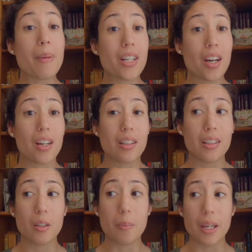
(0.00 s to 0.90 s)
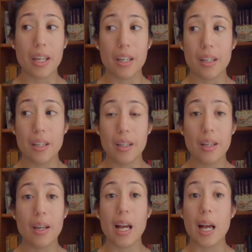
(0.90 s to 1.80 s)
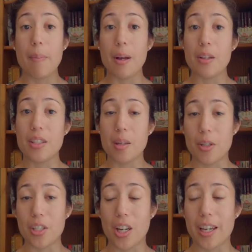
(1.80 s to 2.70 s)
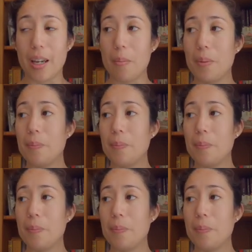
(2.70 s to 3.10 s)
me talk a little bit about summer sock camp.